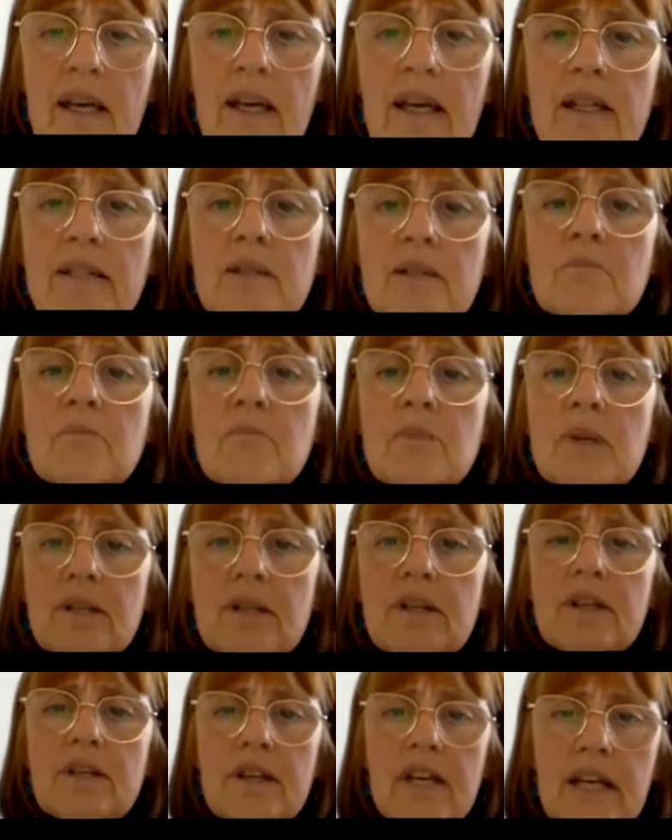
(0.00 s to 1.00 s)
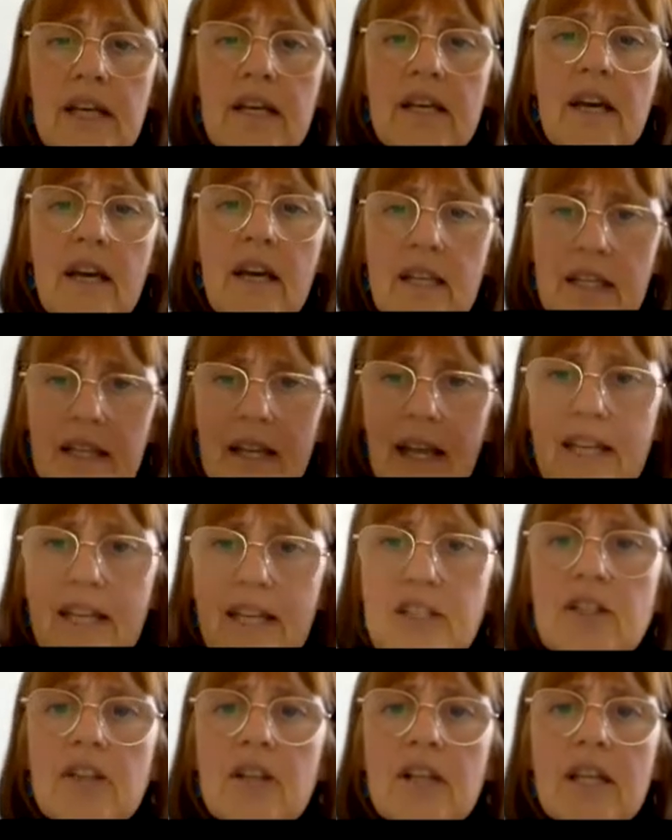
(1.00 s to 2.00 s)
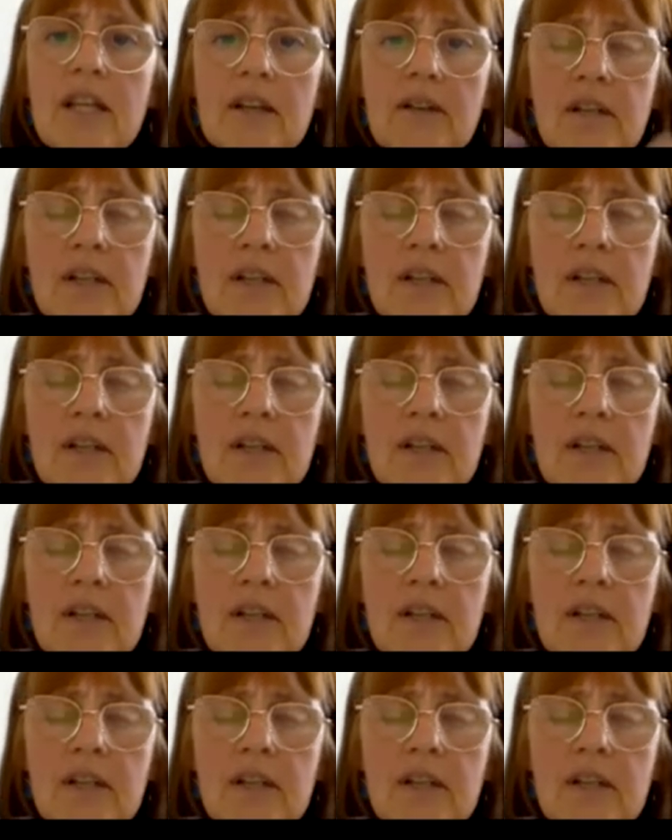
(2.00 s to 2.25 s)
It's mirroring a naturally